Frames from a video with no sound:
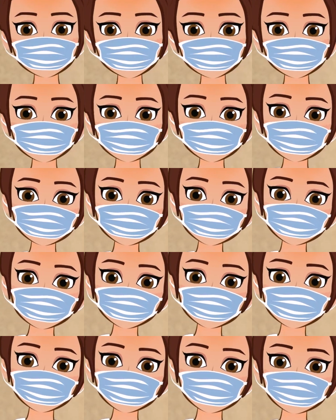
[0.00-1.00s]
I gently
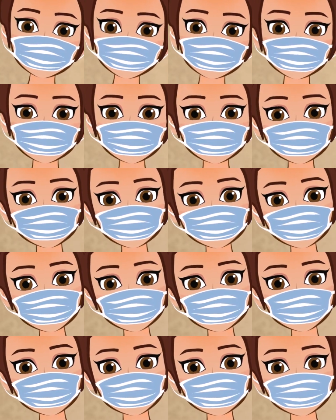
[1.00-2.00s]
asked him to be
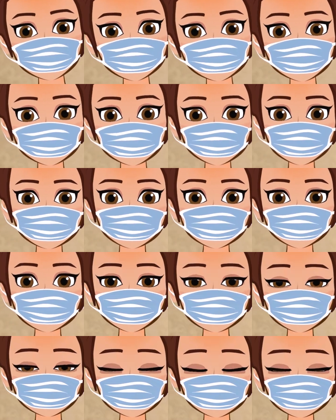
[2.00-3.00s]
quiet and get some
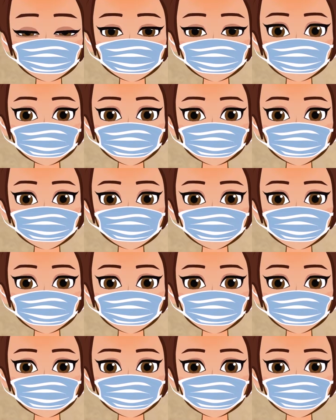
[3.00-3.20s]
rest.